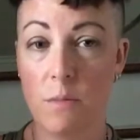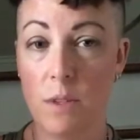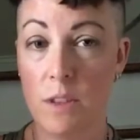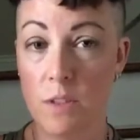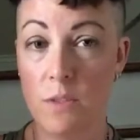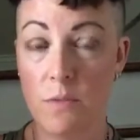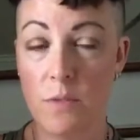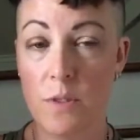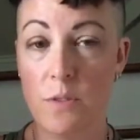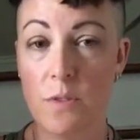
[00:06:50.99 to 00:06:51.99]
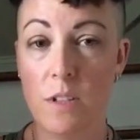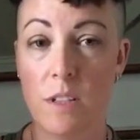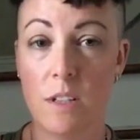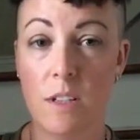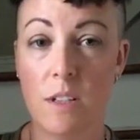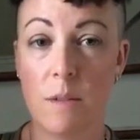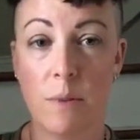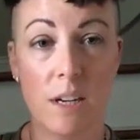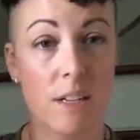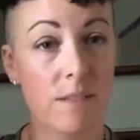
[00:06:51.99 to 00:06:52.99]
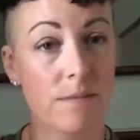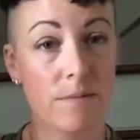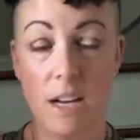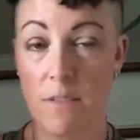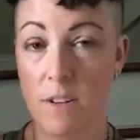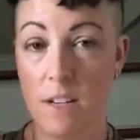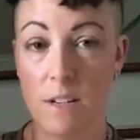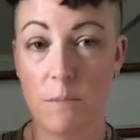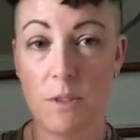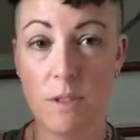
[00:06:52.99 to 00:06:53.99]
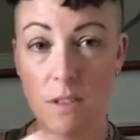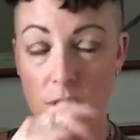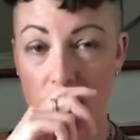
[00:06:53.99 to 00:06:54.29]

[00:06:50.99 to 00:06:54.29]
with the new food, but every animal's